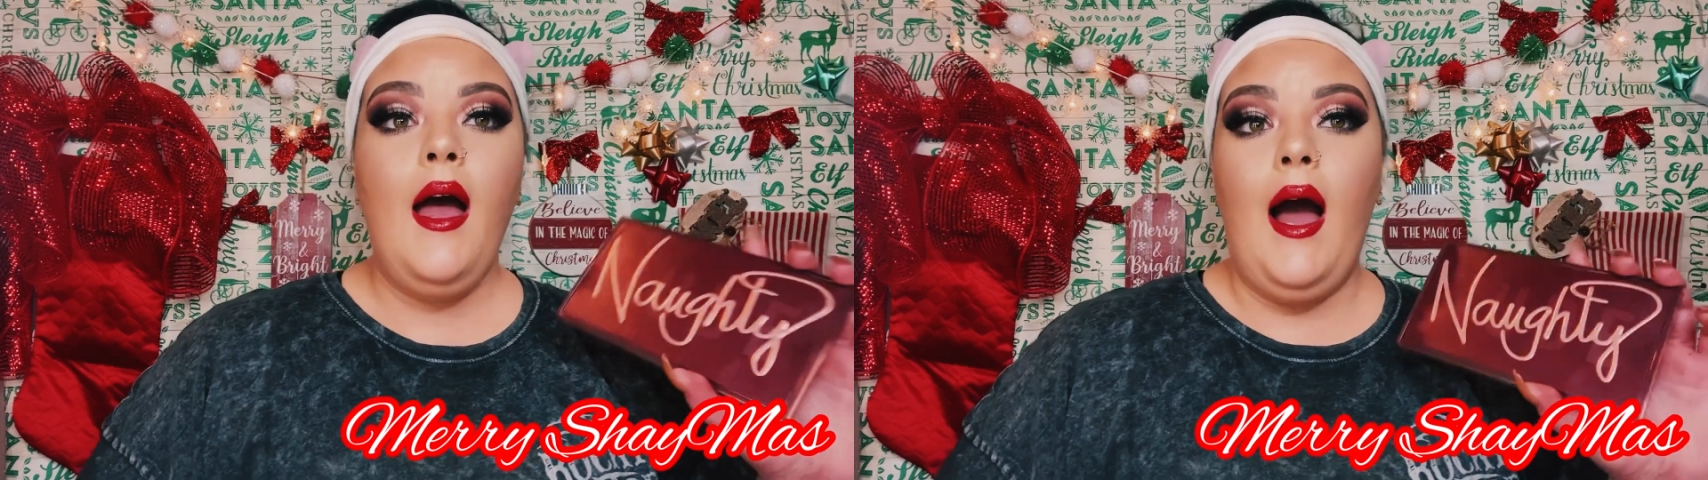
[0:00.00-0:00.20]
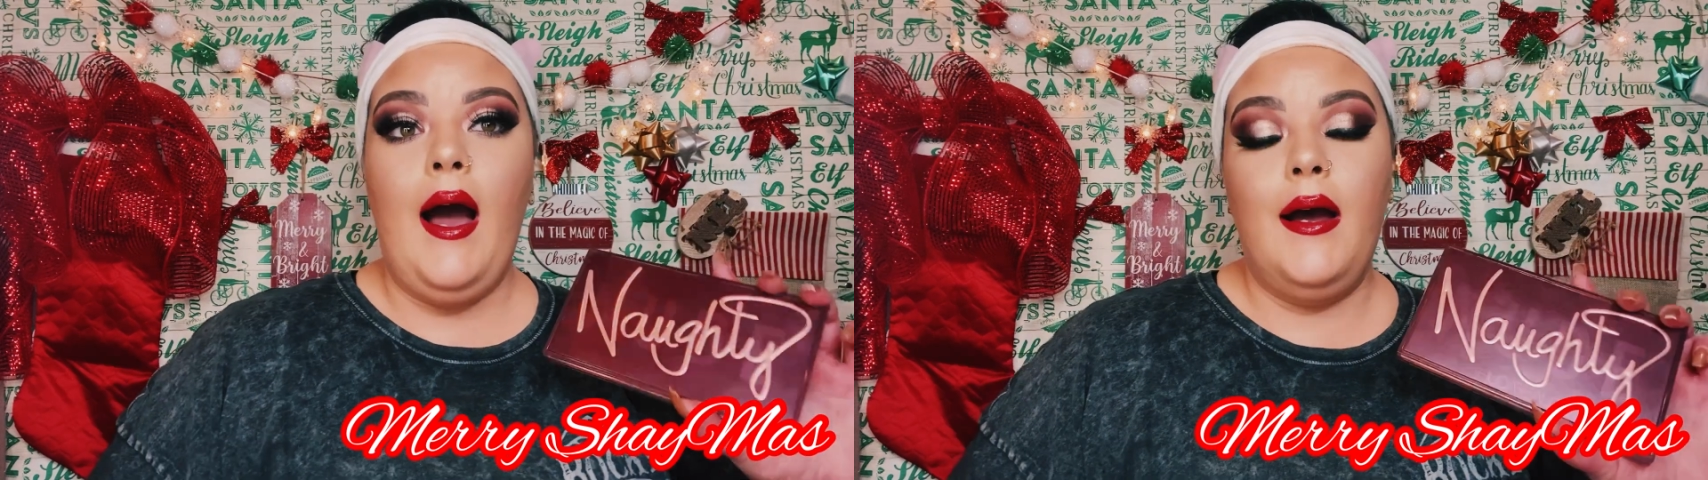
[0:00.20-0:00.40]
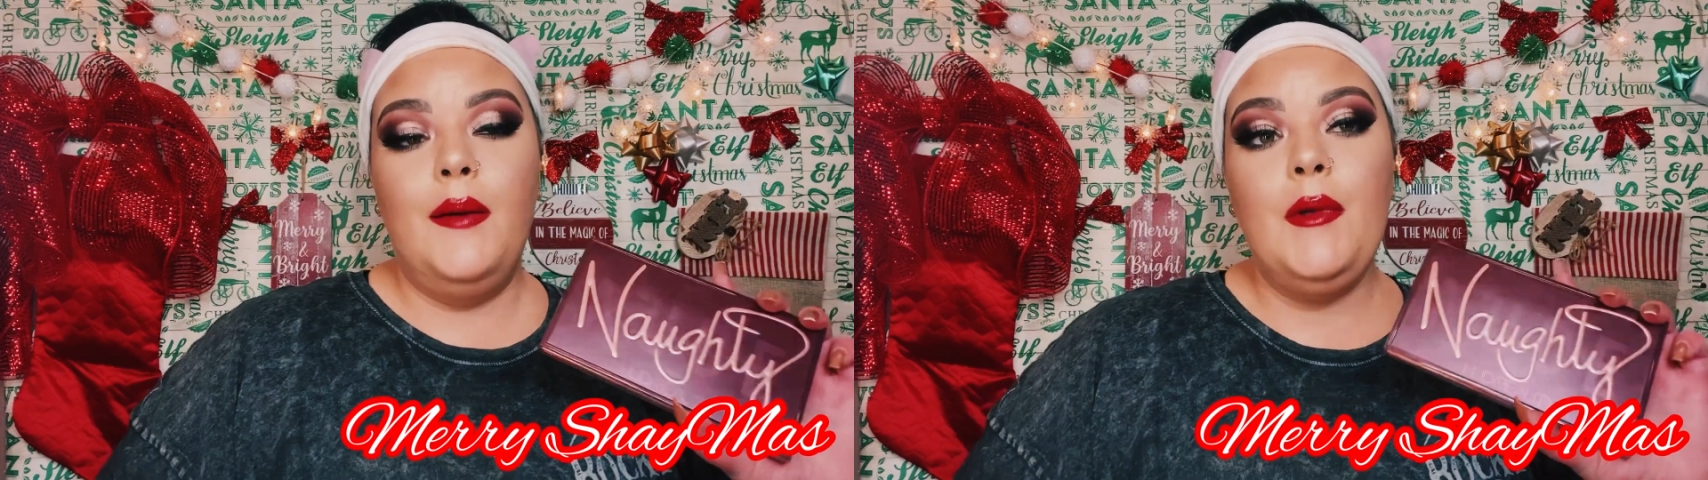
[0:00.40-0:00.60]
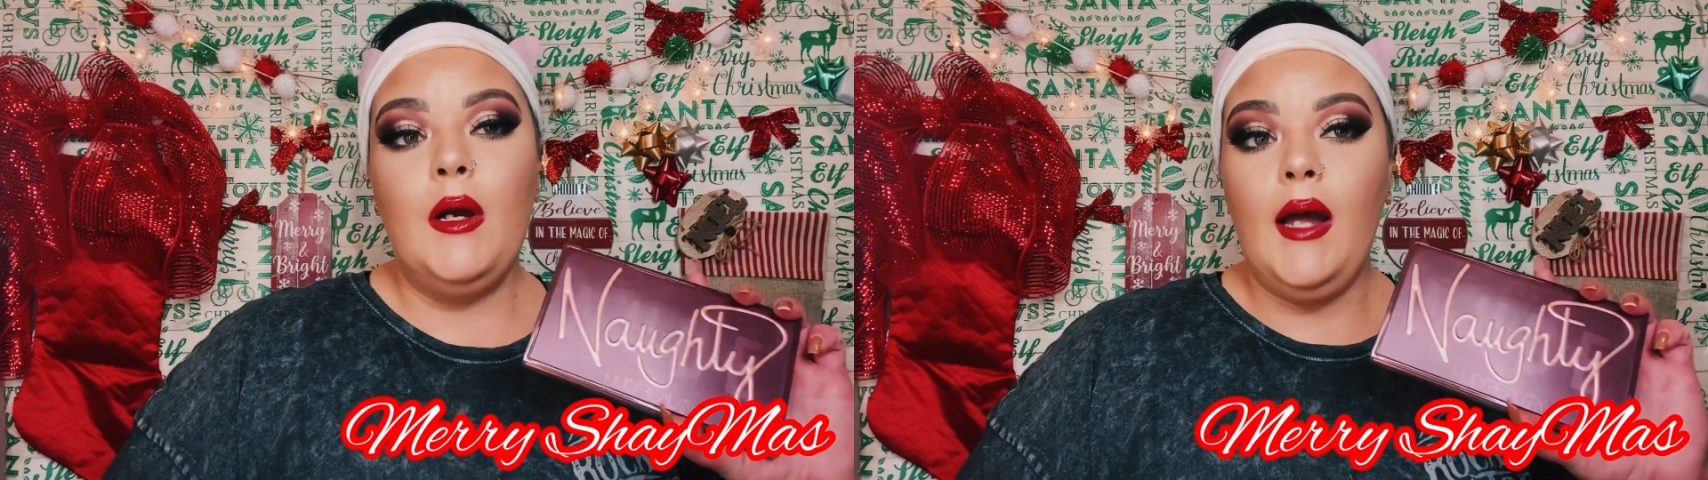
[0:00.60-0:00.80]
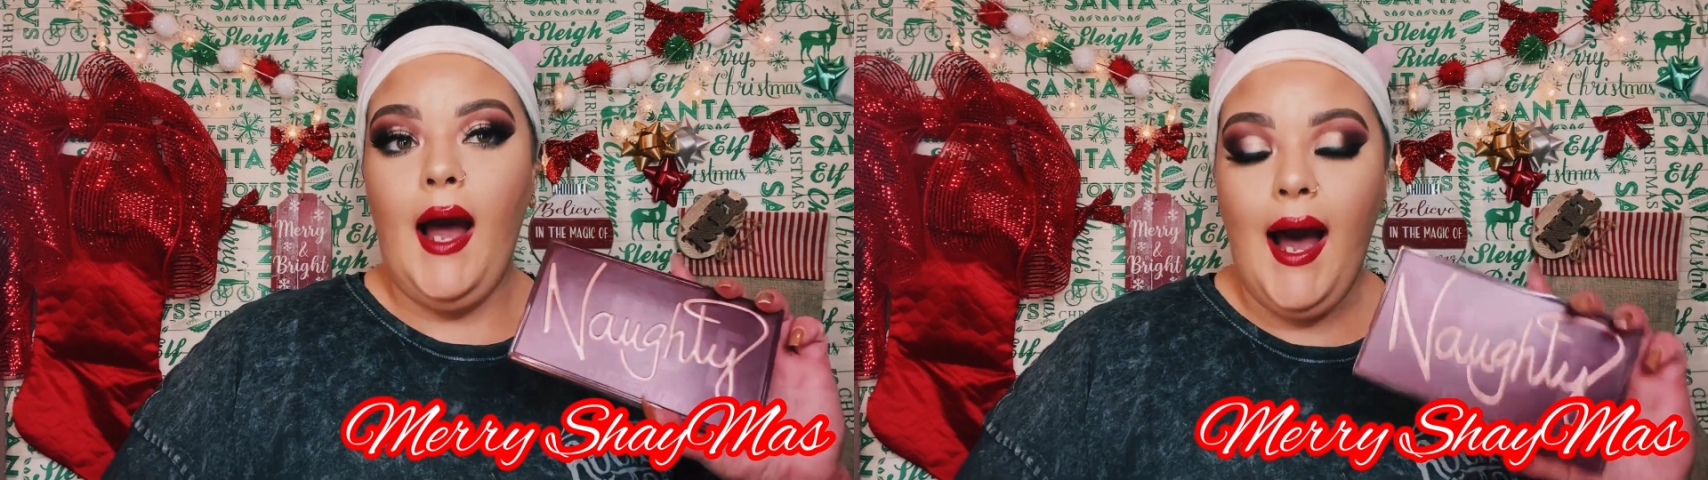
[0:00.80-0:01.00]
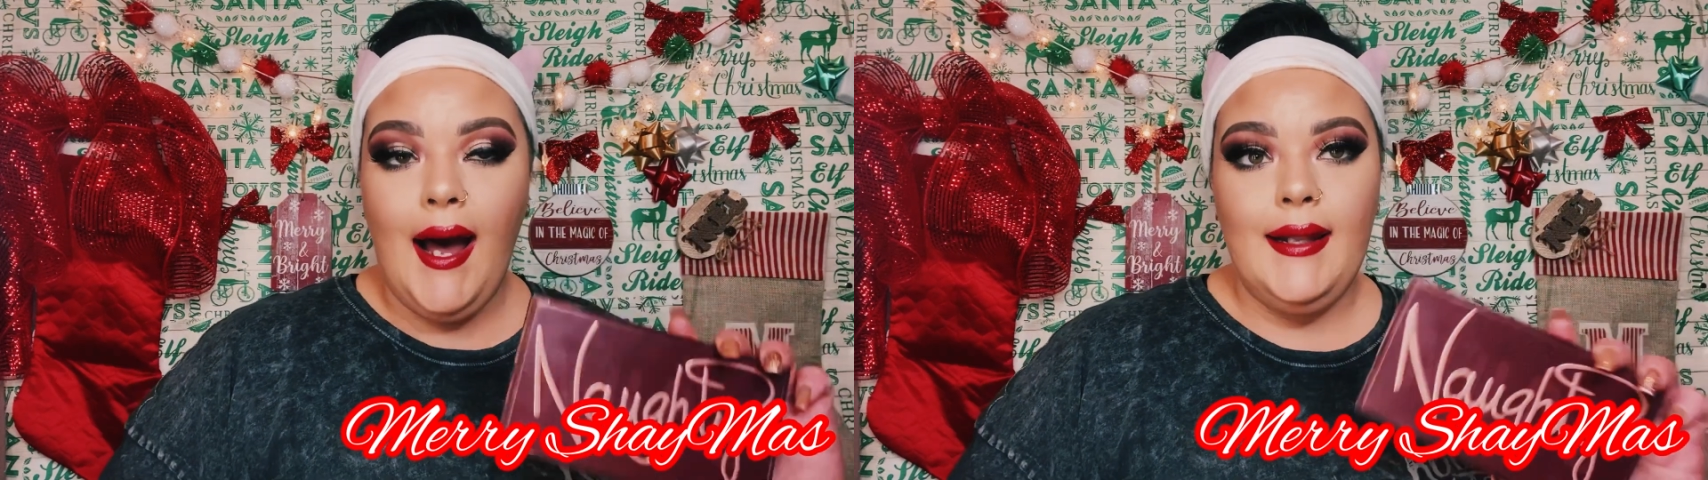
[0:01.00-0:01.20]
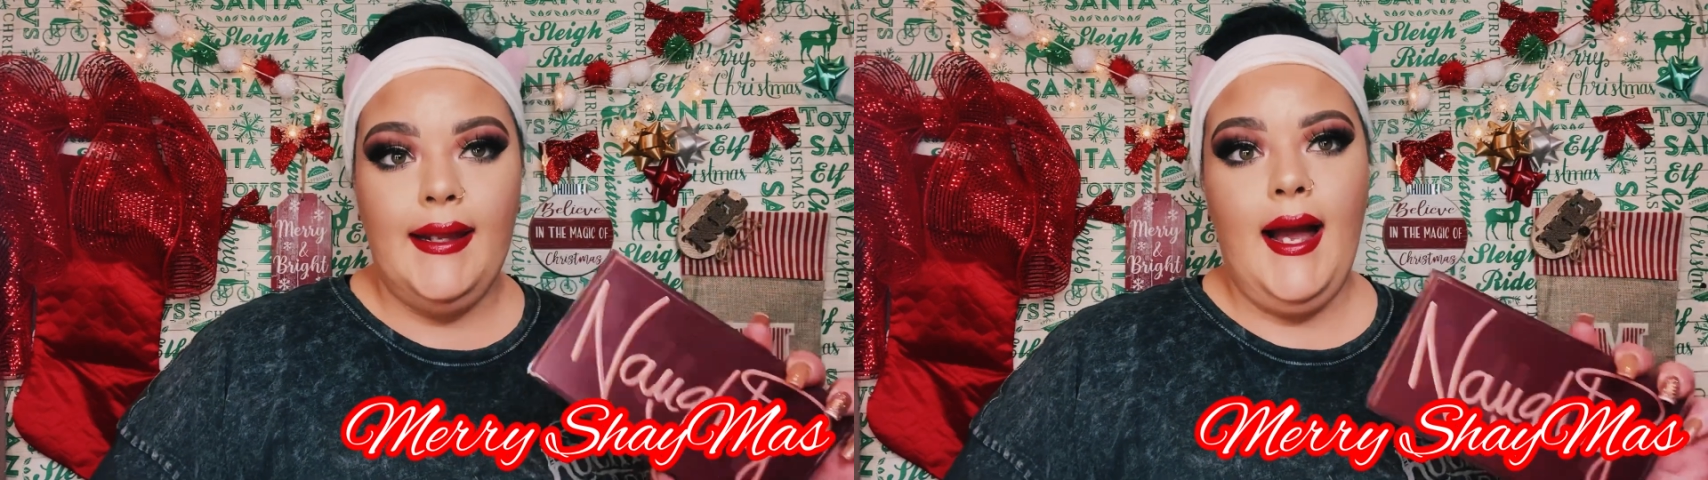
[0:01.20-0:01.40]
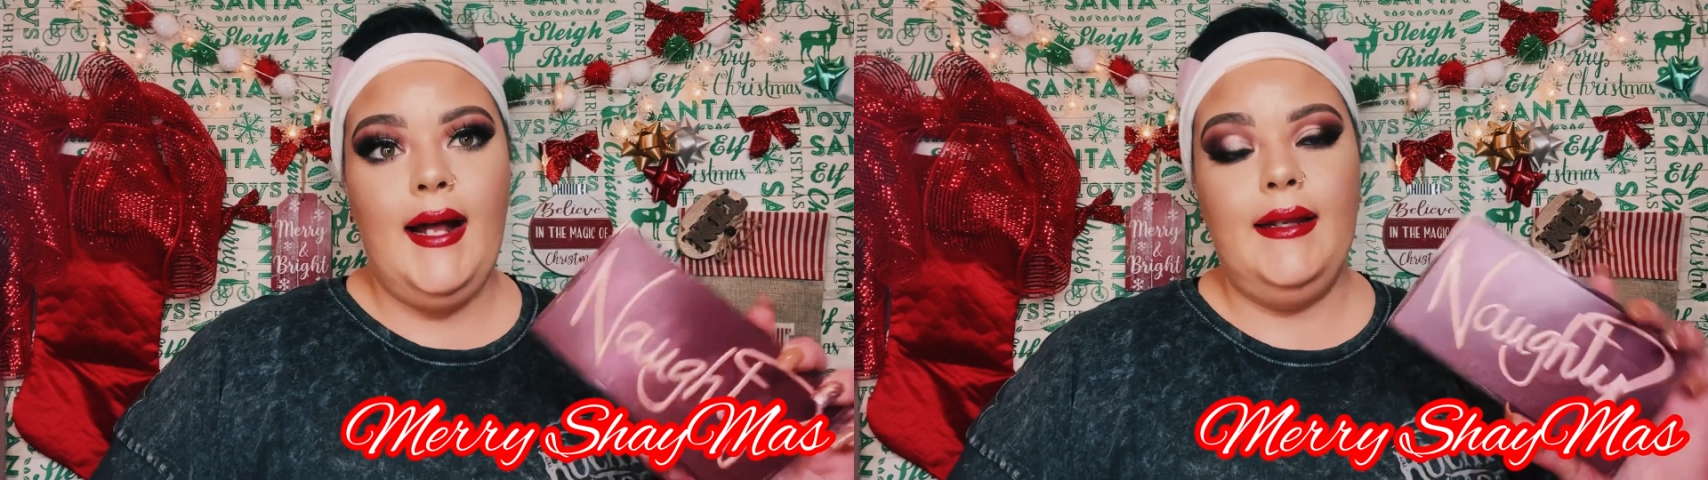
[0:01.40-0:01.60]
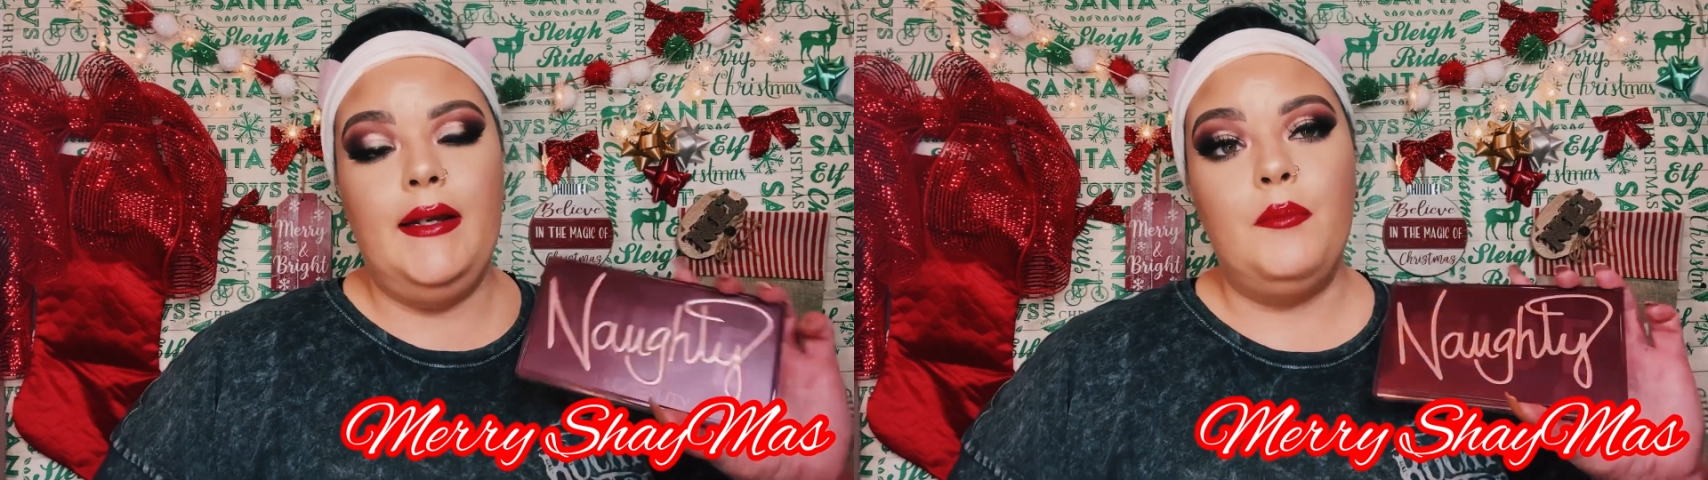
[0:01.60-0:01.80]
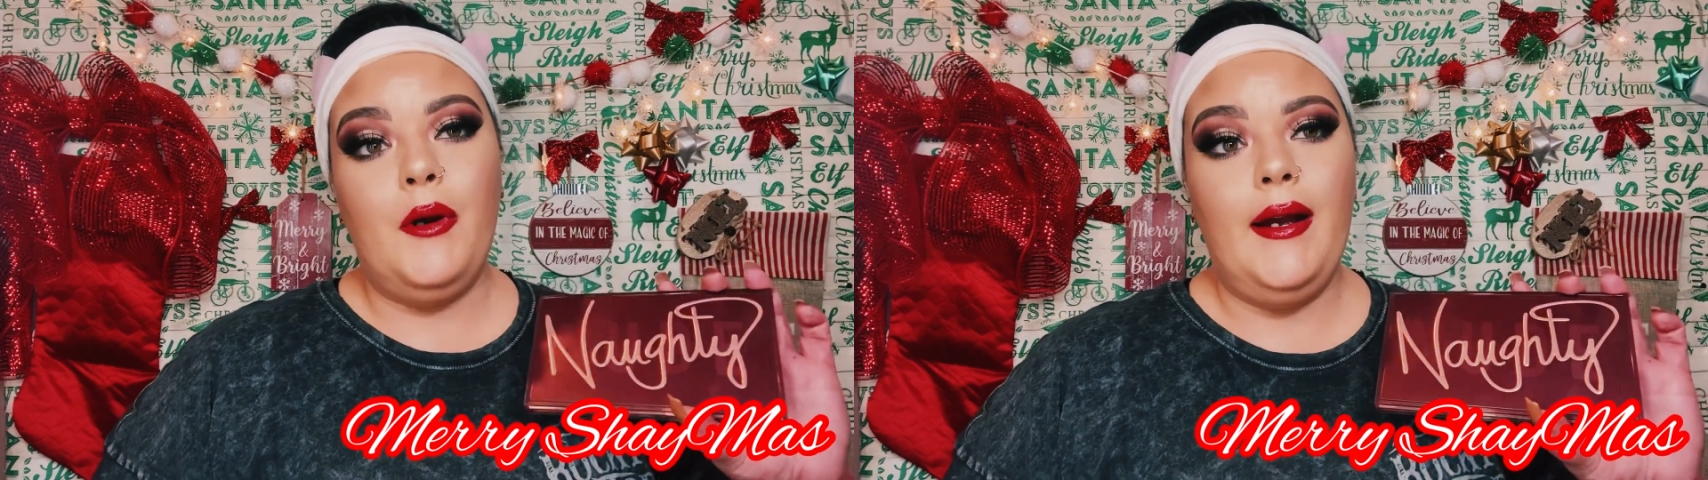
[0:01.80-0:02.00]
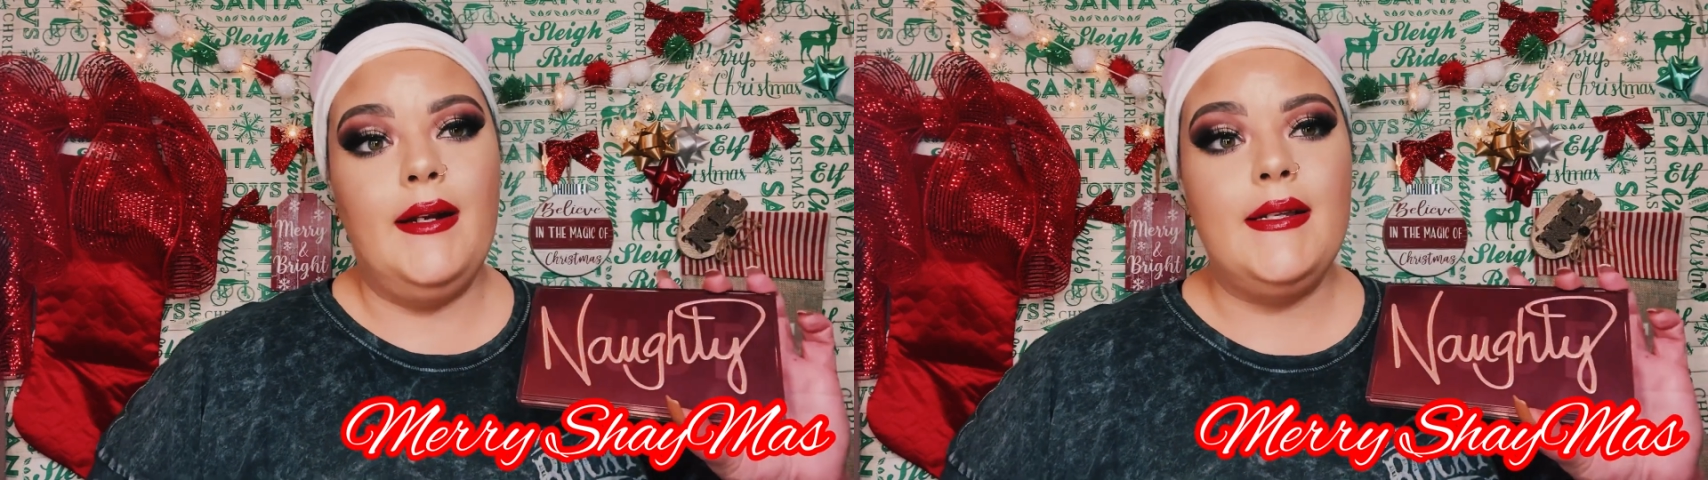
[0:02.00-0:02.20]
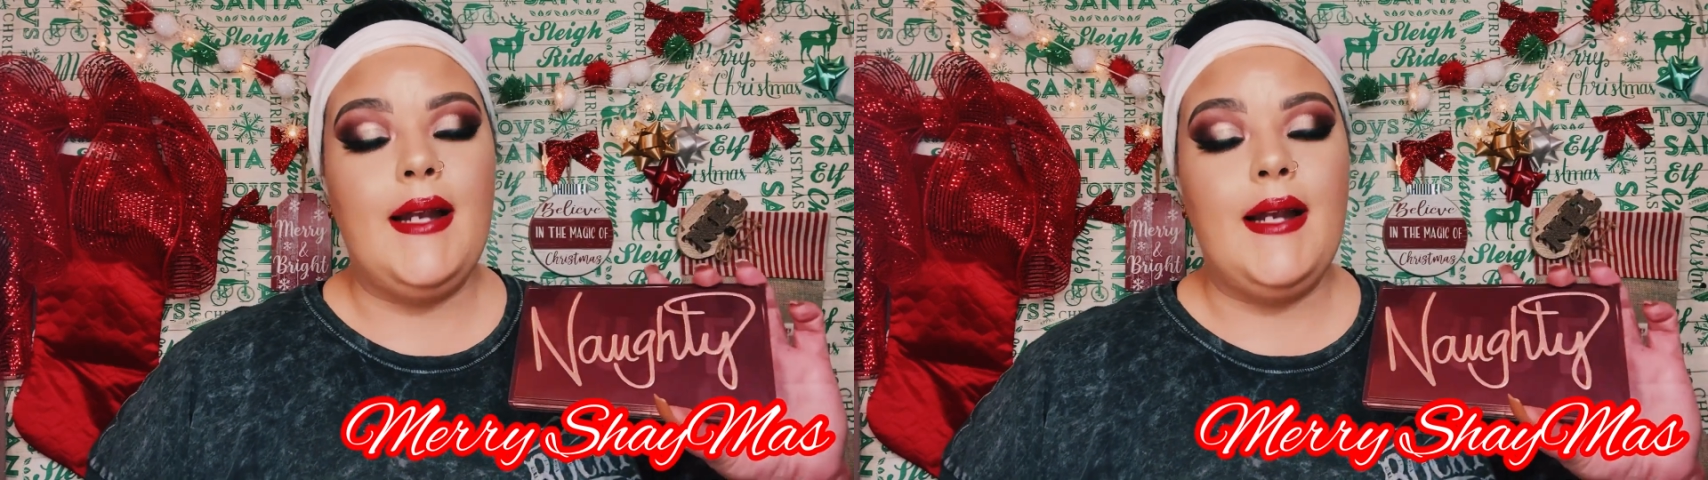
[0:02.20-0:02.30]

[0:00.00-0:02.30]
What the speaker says: I'm highly, highly impressed.